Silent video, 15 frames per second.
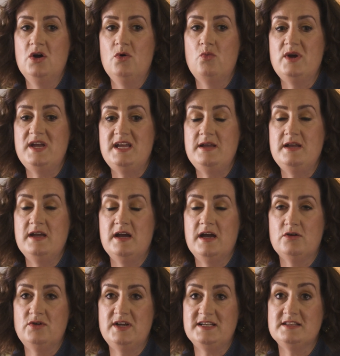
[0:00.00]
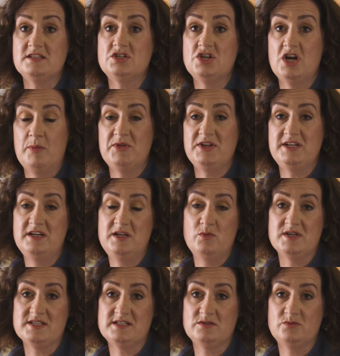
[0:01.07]
we created the shop that nearly
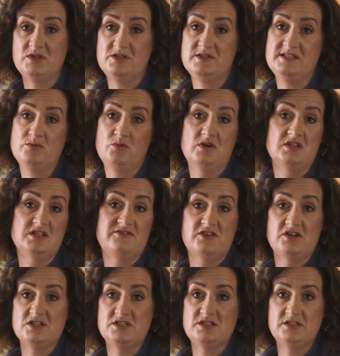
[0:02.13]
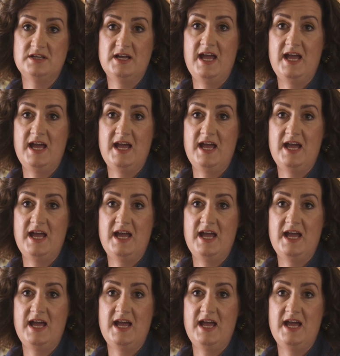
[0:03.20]
wasn't, which is the world's first